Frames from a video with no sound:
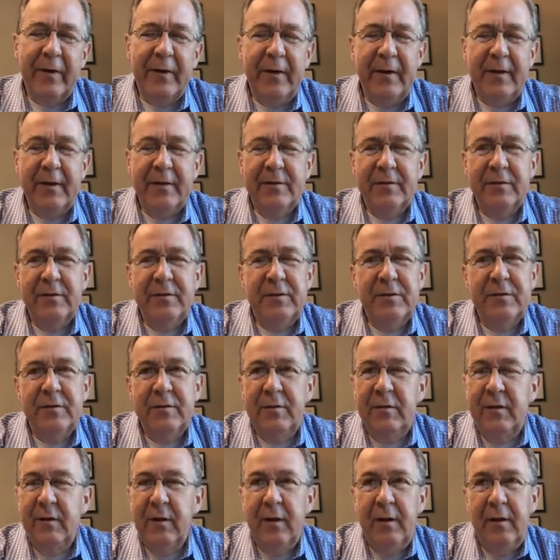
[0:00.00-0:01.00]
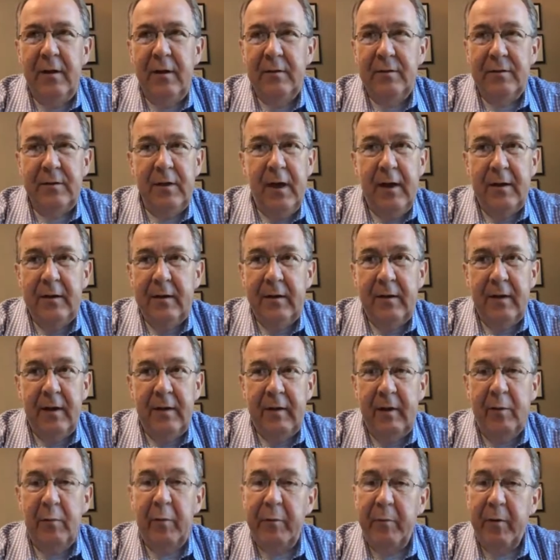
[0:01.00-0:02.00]
is it's the idea that I
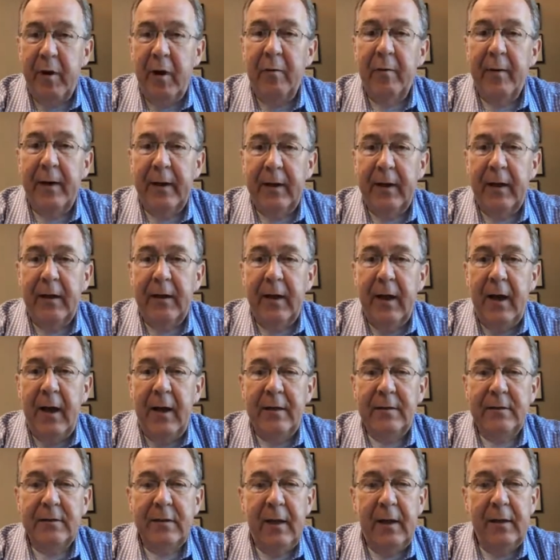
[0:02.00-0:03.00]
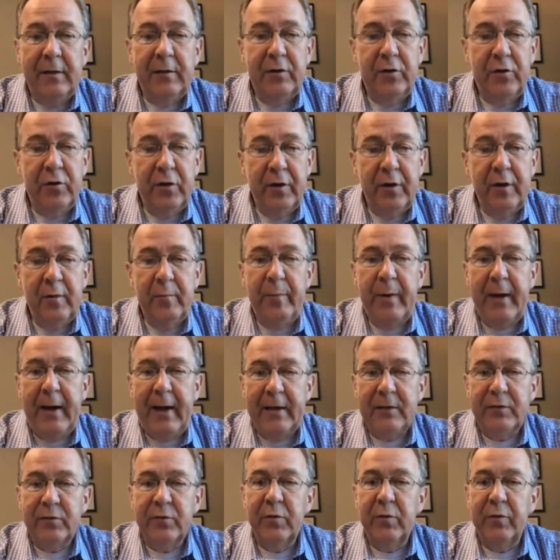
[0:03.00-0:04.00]
think we would all recognize that good
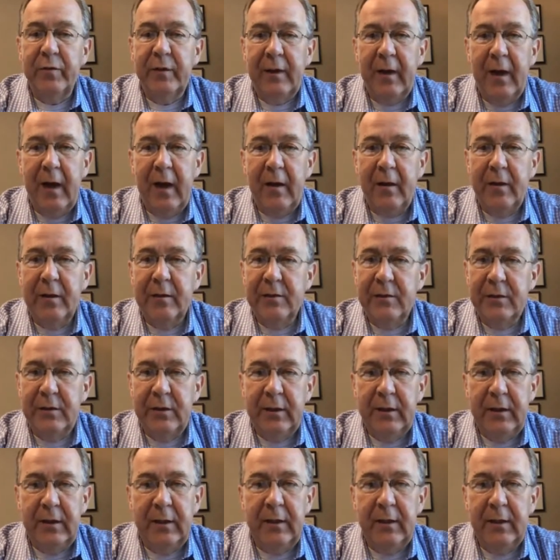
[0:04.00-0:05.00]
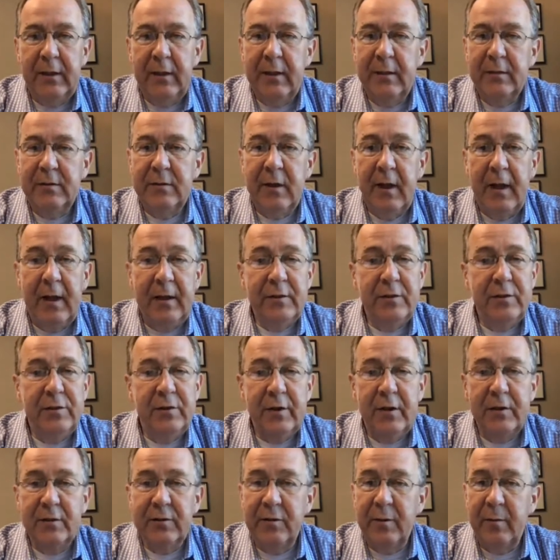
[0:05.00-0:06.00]
pastoral theology is not
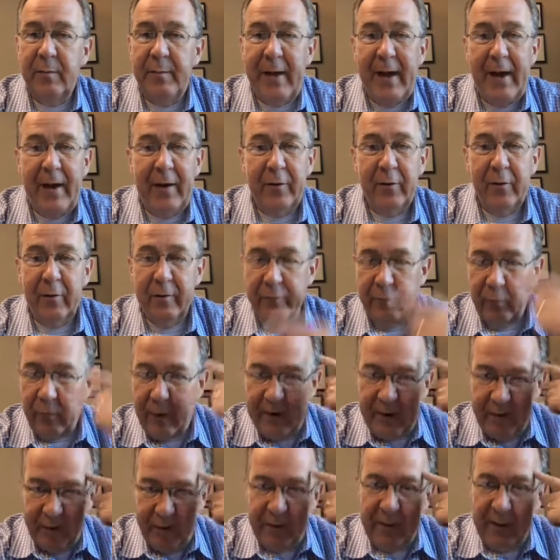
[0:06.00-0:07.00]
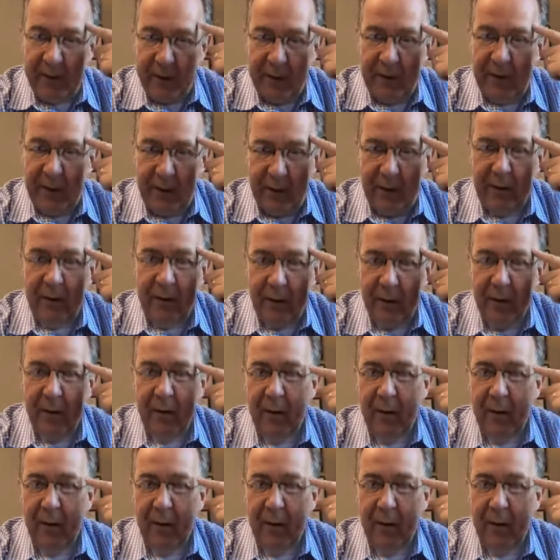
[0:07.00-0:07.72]
just a matter of right thinking,